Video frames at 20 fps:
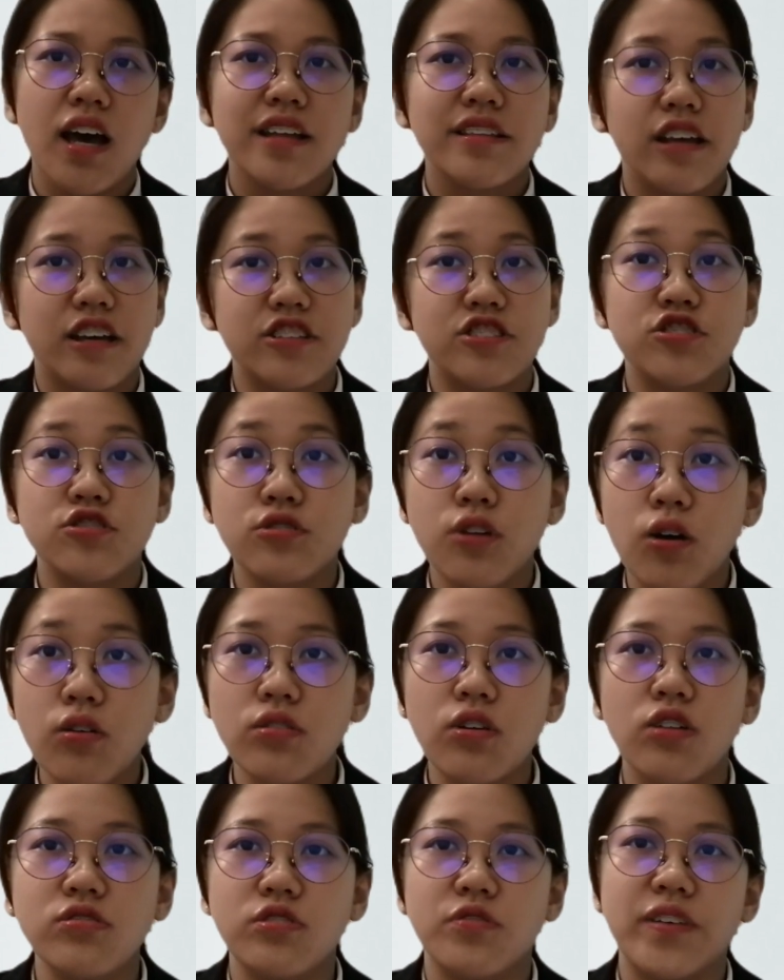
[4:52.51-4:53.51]
There is no
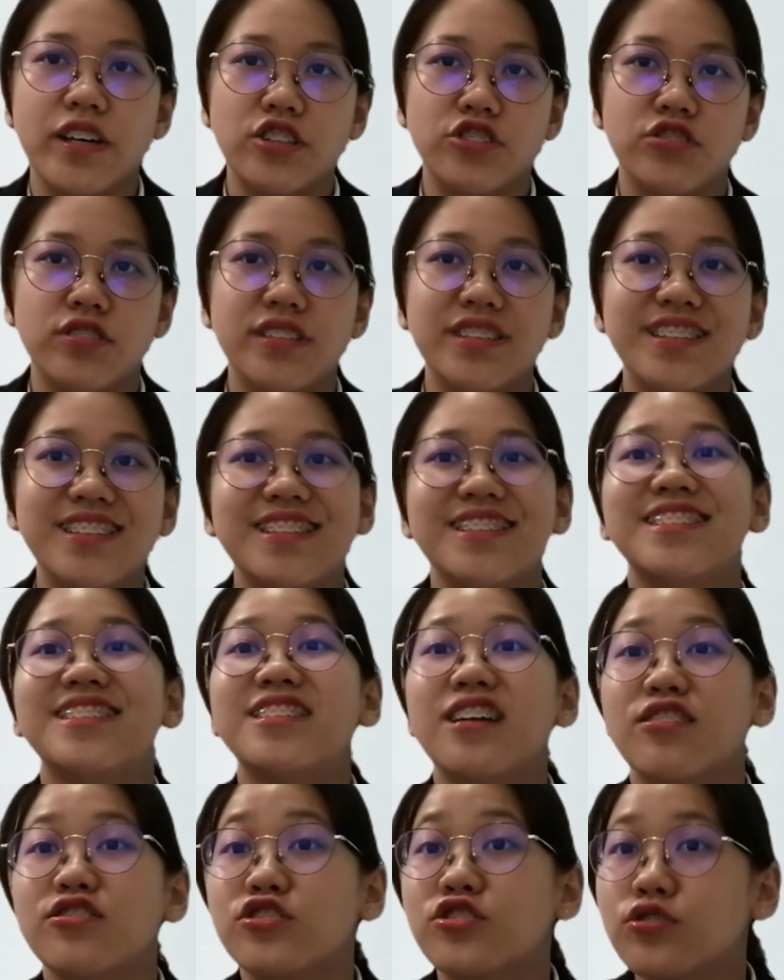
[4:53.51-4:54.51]
cause of action
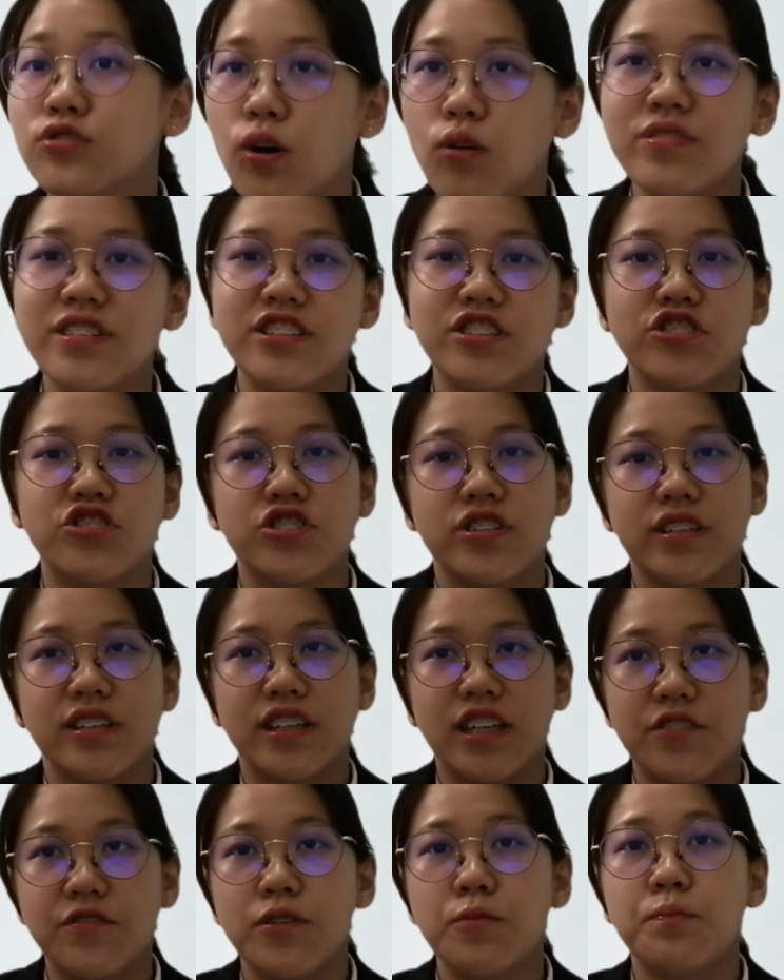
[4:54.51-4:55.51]
since there is no
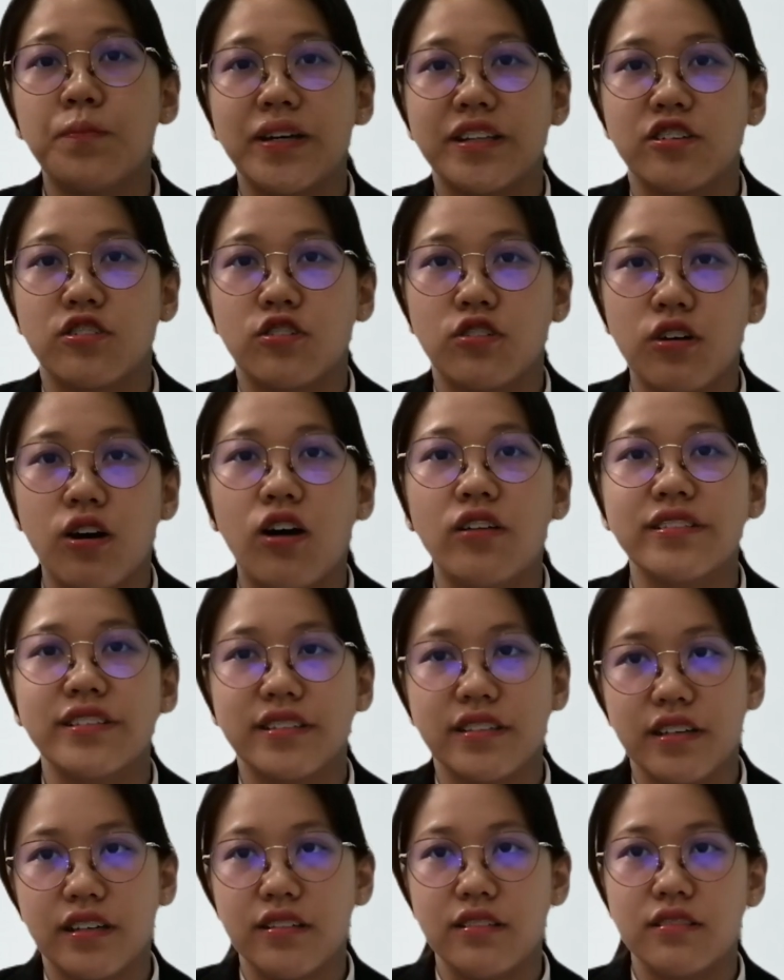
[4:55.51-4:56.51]
decision given by the court
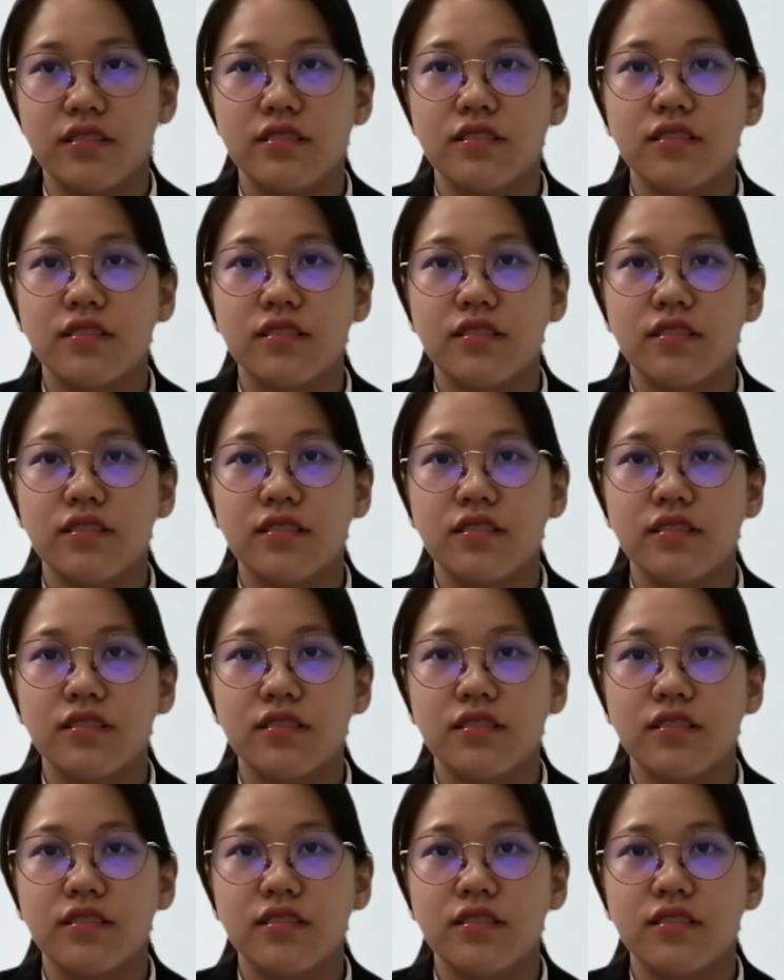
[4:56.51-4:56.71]
yet.